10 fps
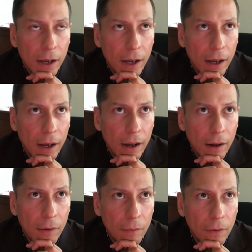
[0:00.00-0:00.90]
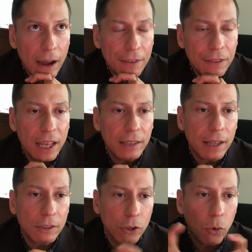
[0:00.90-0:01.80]
uh, I think
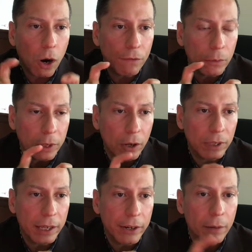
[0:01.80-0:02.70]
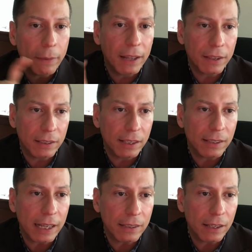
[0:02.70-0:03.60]
that too often we only hear about the
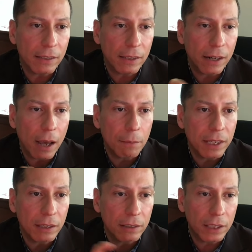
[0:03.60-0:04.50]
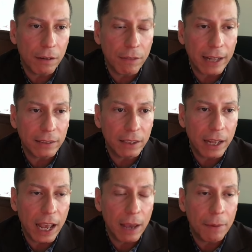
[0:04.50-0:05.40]
successes, and I'm guilty of that
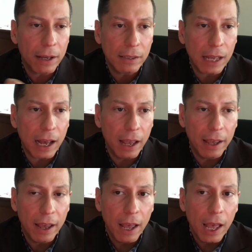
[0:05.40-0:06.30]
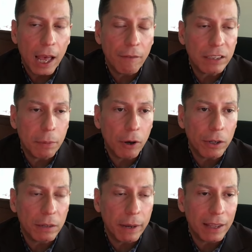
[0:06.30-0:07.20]
today because I have
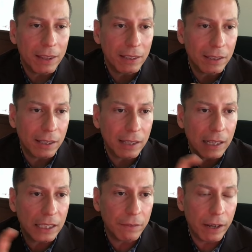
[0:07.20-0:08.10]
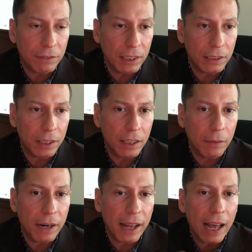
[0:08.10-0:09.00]
spoken about the success of
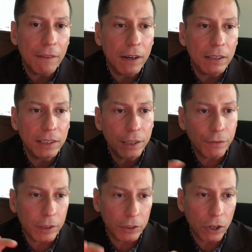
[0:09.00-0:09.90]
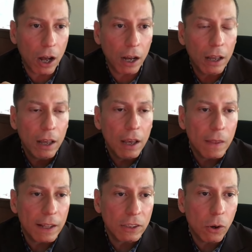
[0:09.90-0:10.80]
FTT. But I have a different talk
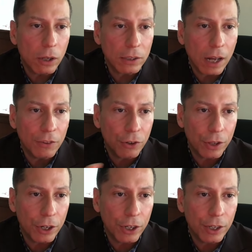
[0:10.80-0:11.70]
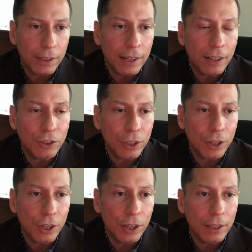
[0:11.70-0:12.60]
that's called Under the Hood, and Under the
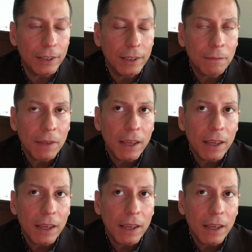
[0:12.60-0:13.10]
Hood